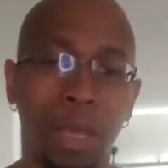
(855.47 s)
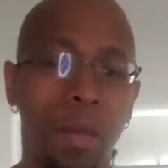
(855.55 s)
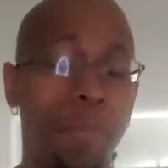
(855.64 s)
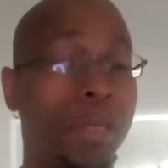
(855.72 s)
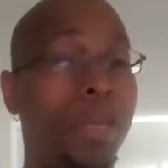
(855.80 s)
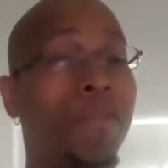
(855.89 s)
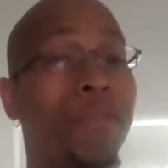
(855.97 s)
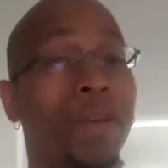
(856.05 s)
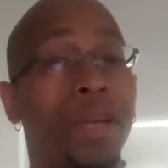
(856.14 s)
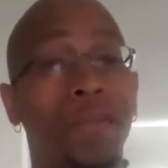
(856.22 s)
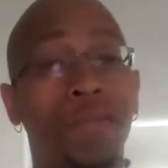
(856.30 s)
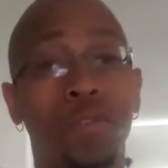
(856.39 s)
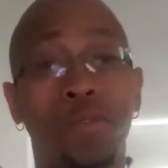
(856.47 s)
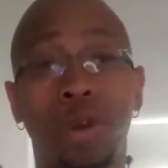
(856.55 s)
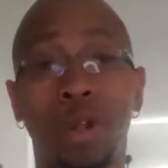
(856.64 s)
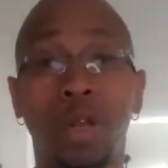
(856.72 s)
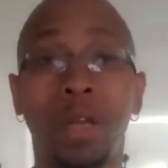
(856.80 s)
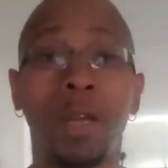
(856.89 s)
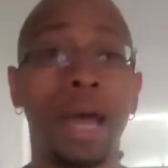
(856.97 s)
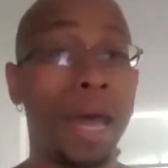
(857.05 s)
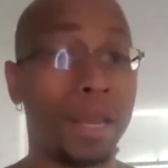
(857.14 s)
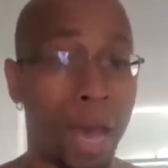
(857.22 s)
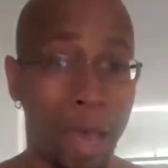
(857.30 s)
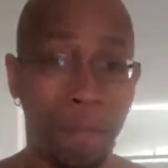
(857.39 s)
It'd be different if you were
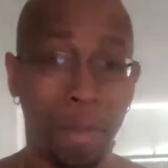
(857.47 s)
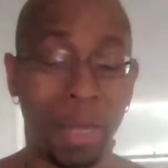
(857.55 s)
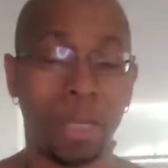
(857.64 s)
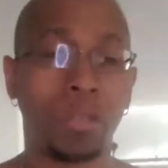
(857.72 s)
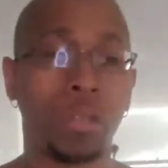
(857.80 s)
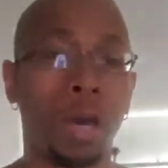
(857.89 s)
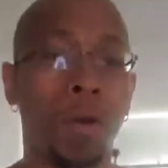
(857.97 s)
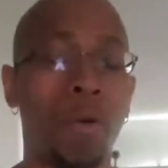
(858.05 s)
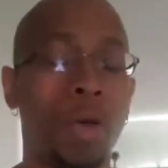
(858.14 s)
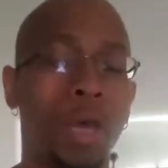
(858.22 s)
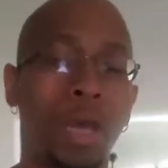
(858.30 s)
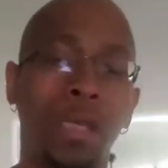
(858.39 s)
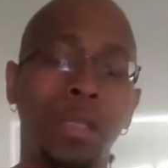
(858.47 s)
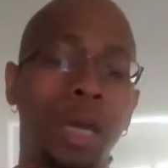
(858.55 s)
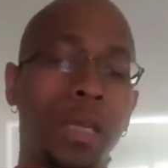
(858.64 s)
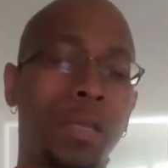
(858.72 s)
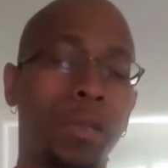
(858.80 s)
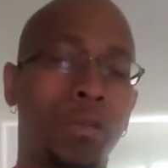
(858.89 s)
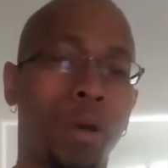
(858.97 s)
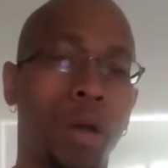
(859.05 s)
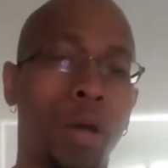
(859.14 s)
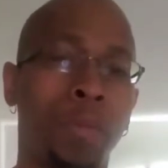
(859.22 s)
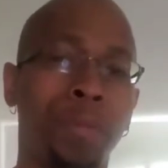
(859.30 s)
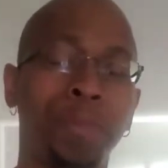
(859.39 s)
not diabetic. So there's nothing
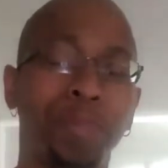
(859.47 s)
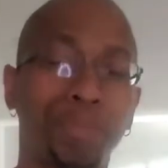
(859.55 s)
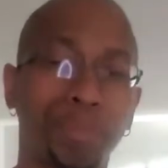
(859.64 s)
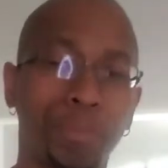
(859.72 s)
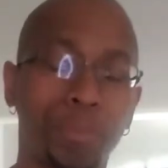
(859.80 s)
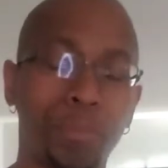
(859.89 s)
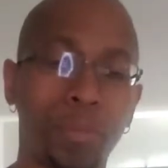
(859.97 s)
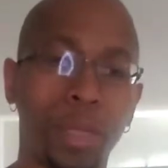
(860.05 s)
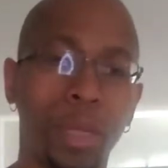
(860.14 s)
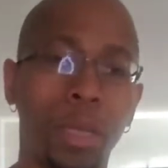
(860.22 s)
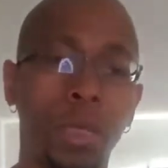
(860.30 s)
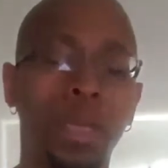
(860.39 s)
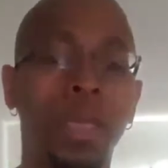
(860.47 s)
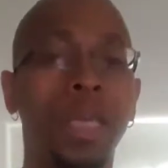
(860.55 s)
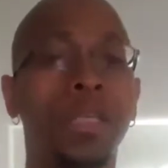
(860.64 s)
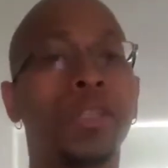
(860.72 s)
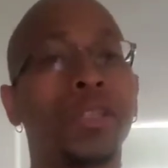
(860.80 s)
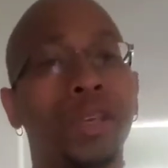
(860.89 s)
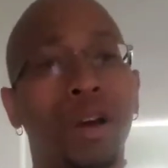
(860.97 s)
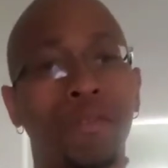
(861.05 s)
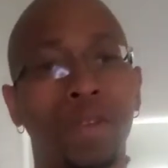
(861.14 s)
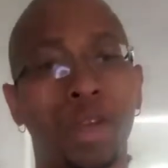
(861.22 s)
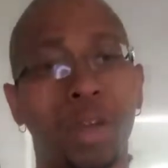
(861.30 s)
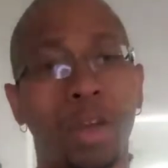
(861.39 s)
to get
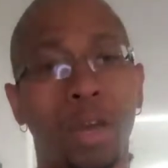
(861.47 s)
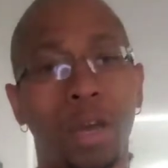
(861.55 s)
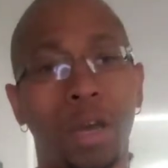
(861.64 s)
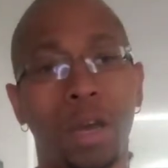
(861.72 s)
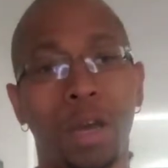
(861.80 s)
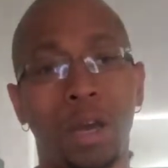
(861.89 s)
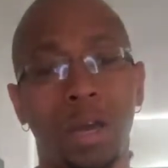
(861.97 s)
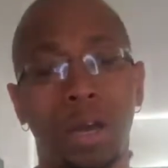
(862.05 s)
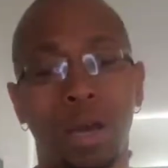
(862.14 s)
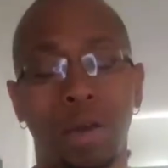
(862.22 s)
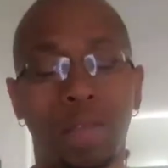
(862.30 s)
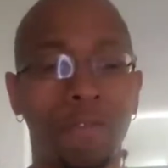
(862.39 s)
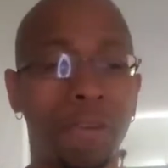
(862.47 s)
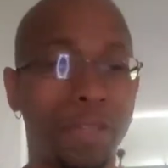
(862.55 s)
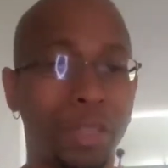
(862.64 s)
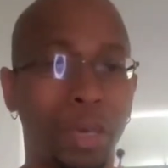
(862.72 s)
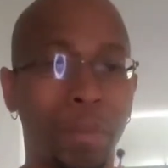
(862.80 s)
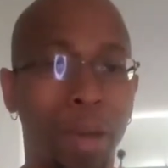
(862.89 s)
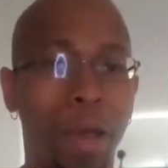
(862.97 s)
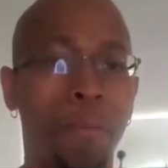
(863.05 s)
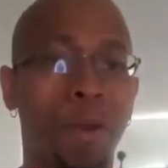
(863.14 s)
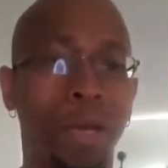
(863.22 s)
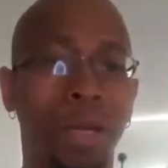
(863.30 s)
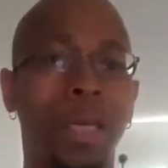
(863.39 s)
yourself in a frenzy
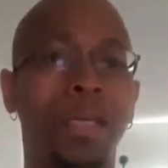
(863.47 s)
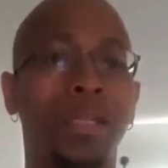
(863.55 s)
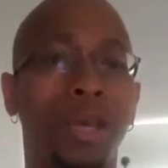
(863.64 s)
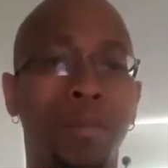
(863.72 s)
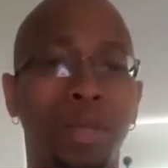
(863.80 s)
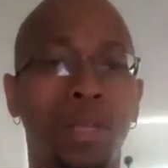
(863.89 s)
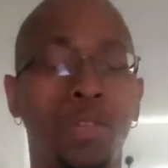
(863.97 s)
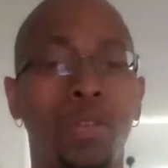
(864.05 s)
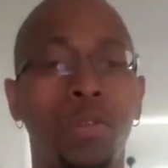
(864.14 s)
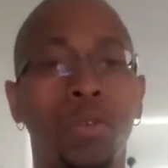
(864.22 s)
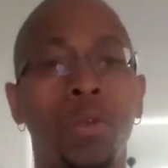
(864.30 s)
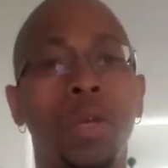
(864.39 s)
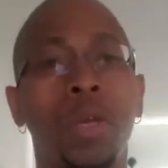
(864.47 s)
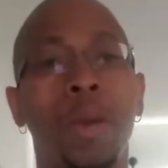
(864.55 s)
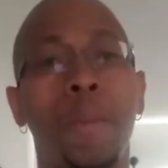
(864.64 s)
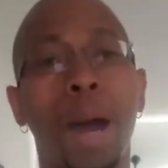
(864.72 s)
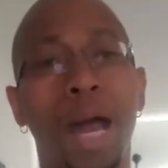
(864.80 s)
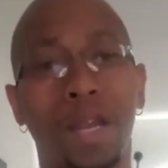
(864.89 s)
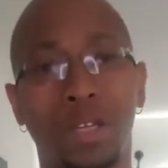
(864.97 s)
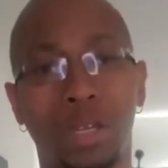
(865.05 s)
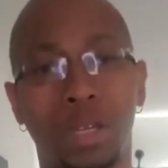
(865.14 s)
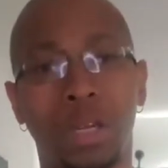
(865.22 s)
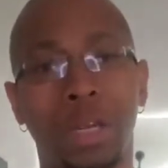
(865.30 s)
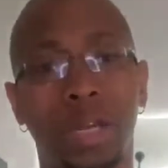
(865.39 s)
about, but it is something to
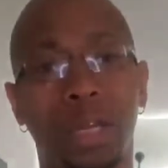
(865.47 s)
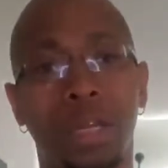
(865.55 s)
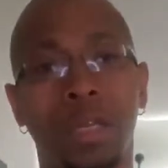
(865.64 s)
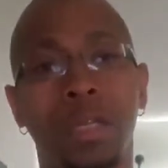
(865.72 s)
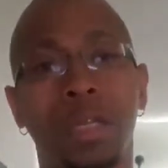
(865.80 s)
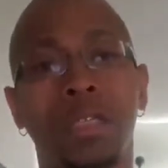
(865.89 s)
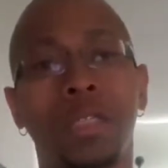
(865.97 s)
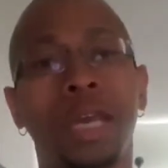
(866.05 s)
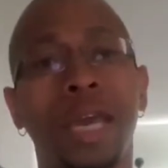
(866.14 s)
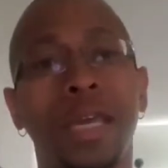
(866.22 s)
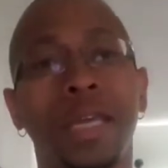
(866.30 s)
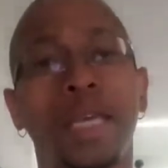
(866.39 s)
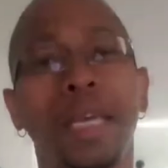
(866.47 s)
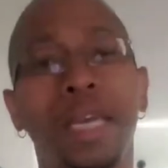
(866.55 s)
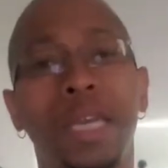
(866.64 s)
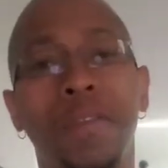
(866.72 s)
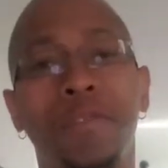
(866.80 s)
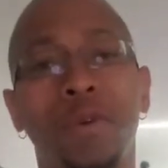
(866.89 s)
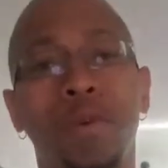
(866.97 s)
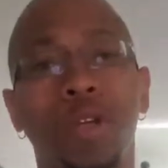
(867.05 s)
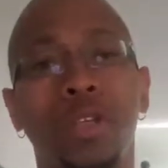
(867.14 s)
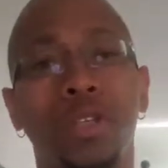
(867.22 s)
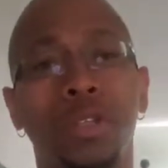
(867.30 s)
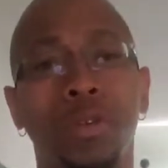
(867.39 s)
monitor and just take heed to
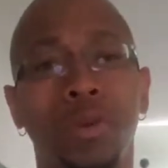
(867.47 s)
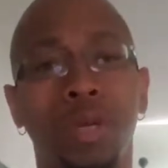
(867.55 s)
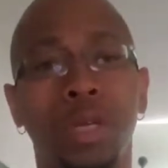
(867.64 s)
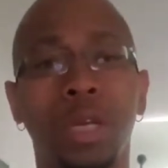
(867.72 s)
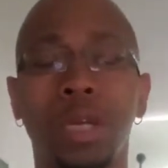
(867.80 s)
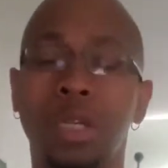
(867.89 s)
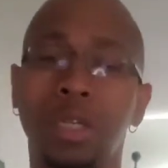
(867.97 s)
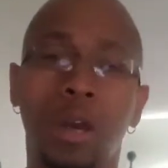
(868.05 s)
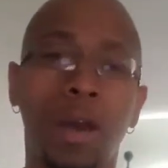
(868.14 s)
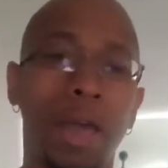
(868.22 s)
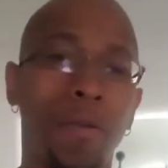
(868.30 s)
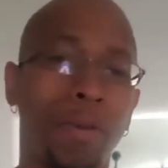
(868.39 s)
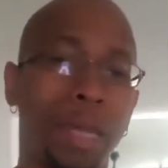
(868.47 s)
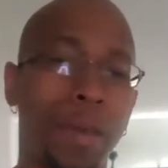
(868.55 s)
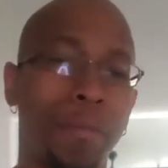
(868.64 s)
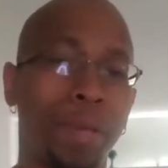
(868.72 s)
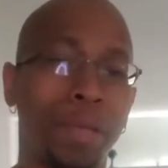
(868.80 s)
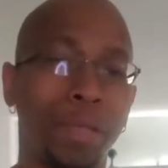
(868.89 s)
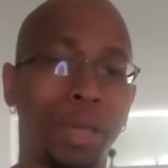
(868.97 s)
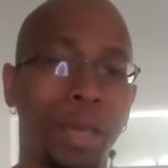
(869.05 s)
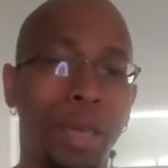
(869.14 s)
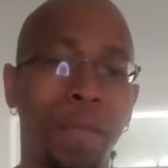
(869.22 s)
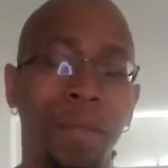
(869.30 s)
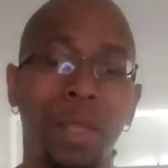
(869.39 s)
what you're doing. So hey, with that being
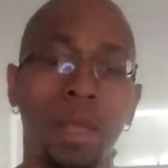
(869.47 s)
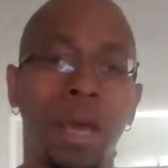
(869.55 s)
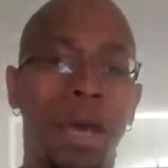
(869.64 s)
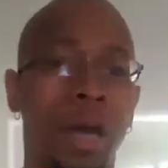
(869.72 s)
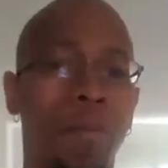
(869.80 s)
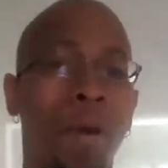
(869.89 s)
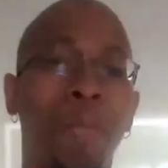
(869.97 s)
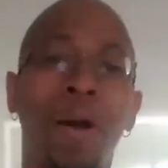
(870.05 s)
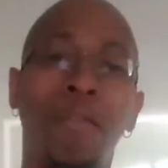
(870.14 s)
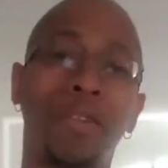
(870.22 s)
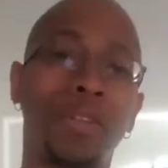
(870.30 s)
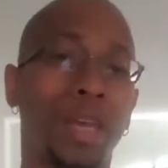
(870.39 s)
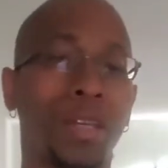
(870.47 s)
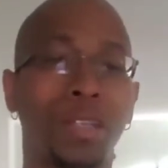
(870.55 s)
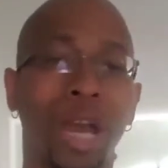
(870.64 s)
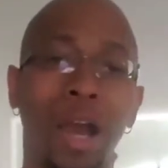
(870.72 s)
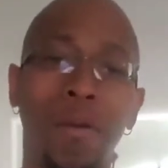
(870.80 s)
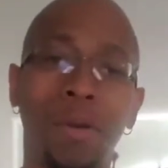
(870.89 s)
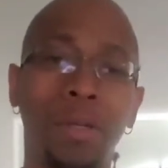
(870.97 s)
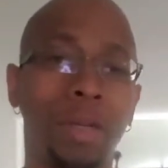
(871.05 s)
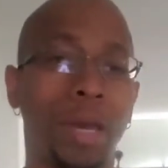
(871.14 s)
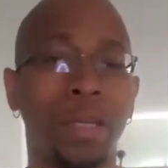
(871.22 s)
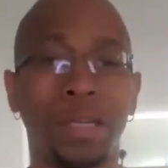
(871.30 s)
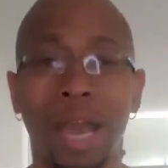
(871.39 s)
said, I'm off to take a shower.
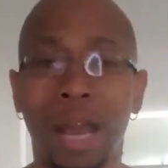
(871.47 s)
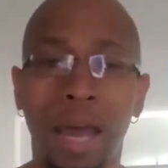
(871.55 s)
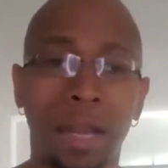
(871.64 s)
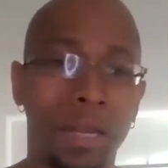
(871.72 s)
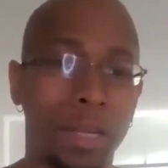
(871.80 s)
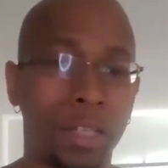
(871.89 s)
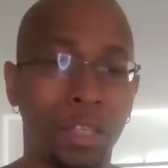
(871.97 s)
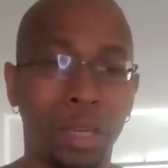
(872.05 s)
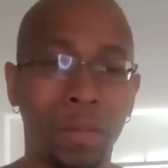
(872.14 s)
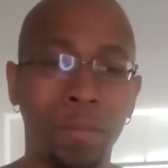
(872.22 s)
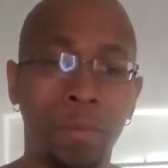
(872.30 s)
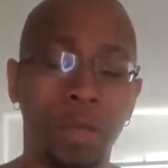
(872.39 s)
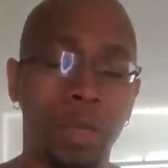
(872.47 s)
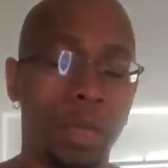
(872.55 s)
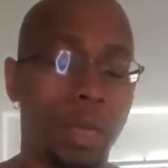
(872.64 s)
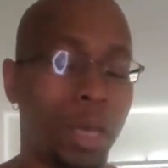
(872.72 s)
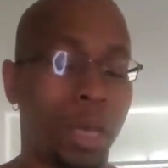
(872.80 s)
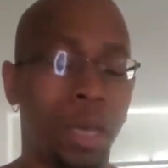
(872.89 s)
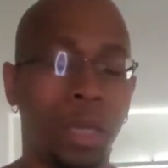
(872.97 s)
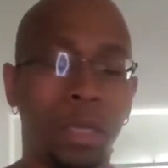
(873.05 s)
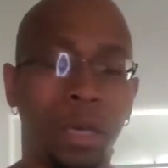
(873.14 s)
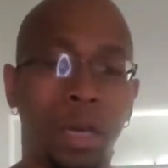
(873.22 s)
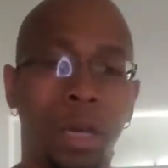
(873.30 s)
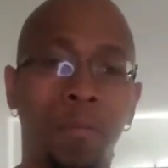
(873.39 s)
I just got out of the gym,
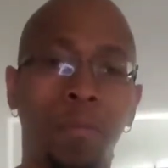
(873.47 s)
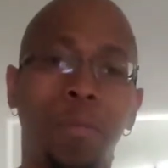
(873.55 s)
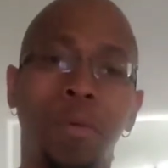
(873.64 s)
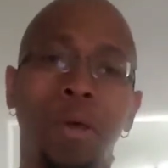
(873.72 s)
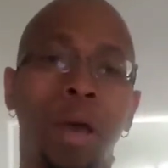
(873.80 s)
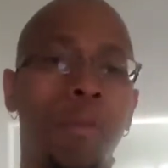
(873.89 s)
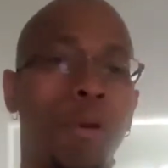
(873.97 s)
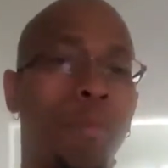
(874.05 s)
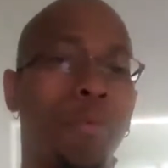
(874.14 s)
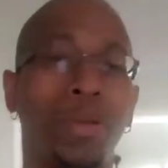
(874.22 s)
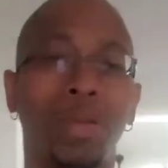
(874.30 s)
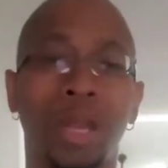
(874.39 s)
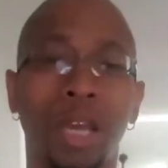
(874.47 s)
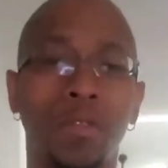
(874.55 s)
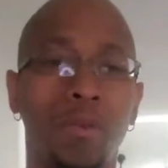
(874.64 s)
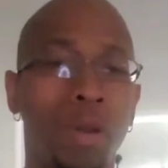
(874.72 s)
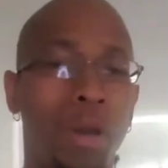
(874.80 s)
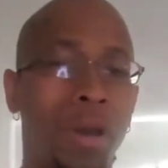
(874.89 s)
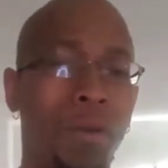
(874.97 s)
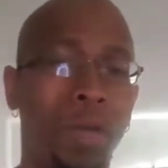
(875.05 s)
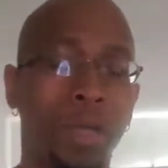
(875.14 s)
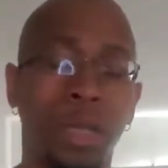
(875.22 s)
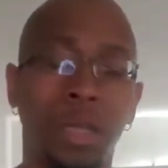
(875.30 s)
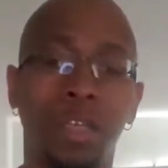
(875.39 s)
and I'm going to put the next one on
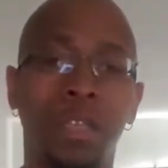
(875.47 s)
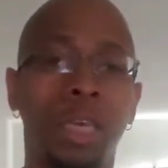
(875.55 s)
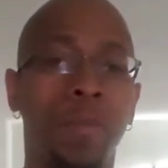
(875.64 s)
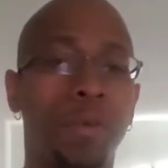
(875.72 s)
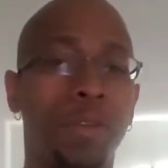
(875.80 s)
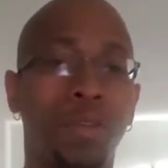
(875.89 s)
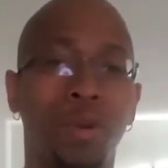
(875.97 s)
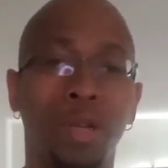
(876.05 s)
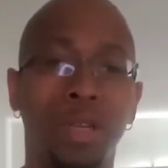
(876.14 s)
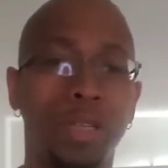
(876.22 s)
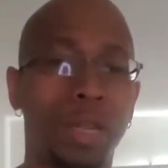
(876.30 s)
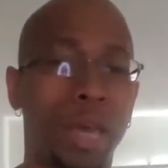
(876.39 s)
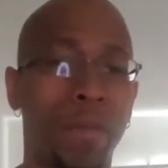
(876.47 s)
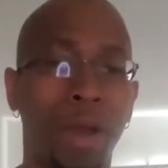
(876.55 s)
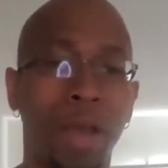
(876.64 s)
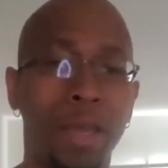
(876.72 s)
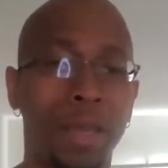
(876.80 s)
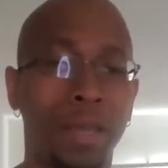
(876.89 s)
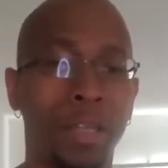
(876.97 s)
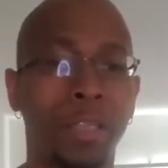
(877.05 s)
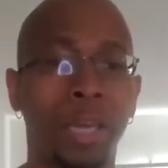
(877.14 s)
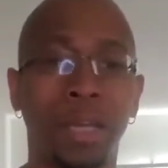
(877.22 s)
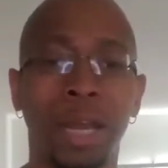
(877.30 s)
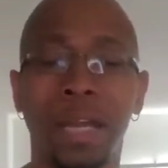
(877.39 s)
and just keep enjoying this thing right here. This
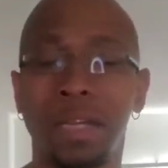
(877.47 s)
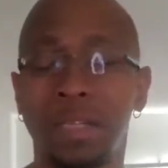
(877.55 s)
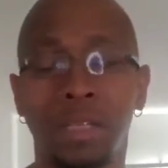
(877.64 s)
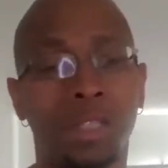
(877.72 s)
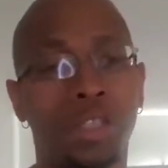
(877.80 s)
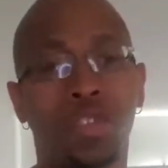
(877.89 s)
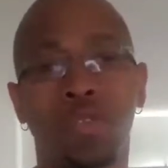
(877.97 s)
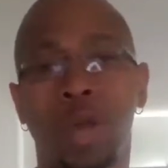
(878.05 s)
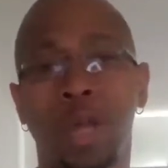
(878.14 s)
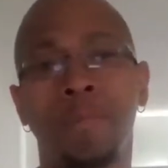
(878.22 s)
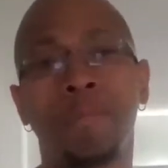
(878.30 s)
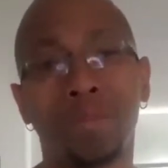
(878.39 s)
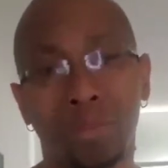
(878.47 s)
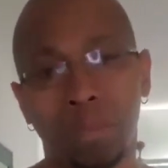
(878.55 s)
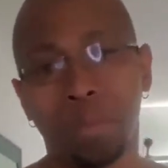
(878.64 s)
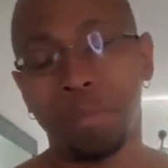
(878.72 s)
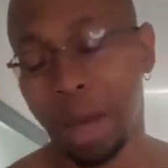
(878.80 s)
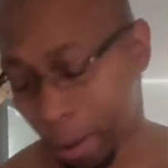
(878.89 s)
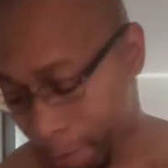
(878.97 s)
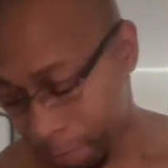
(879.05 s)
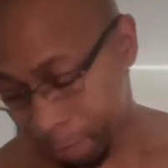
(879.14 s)
technology is just great. Bye.